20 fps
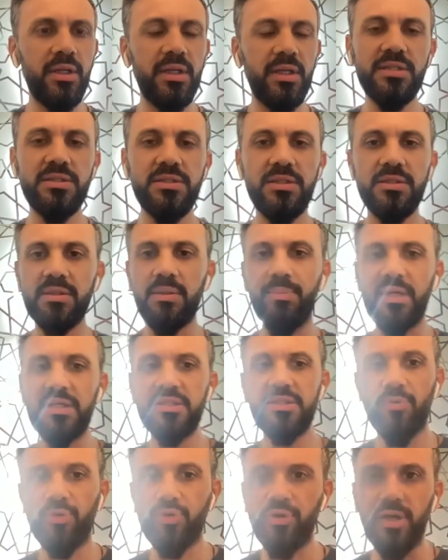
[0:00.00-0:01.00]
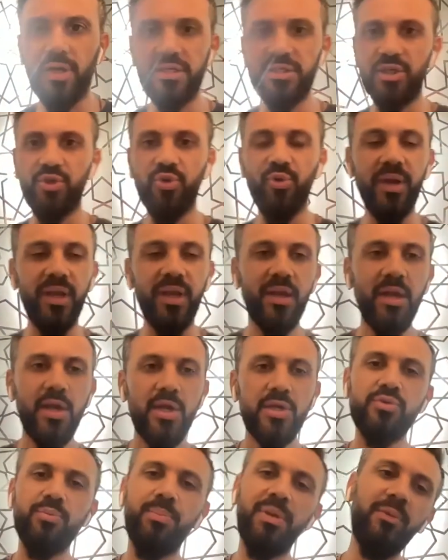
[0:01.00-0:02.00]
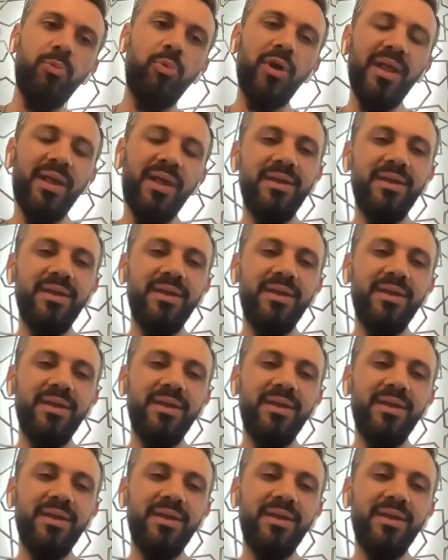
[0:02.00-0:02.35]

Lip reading: that's just amazing what you guys are doing. So, but what I